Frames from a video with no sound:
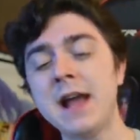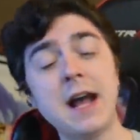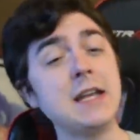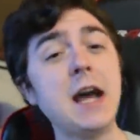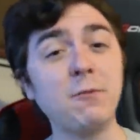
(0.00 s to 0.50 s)

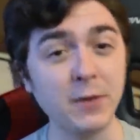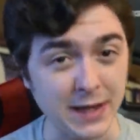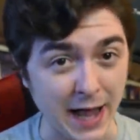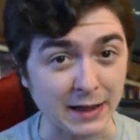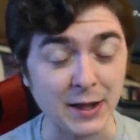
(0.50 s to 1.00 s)
enough with
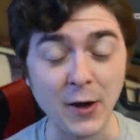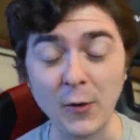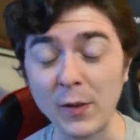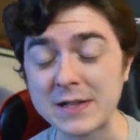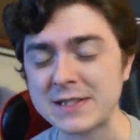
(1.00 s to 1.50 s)
that
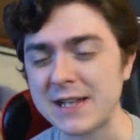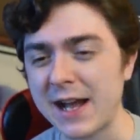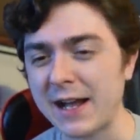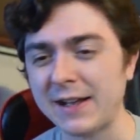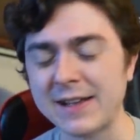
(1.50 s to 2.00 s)
though. Let's
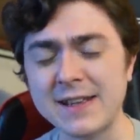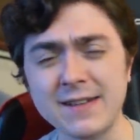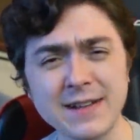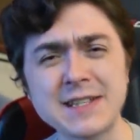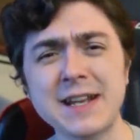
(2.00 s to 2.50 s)
uh like
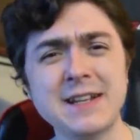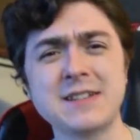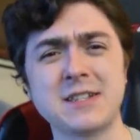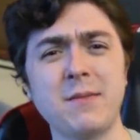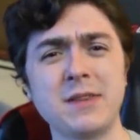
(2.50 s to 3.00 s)
let's get
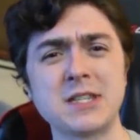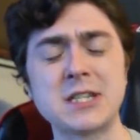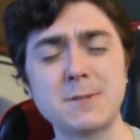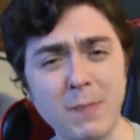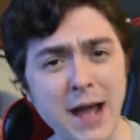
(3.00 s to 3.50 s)
into some of the
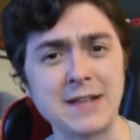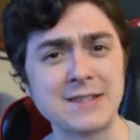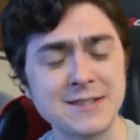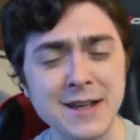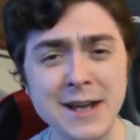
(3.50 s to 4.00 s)
spice.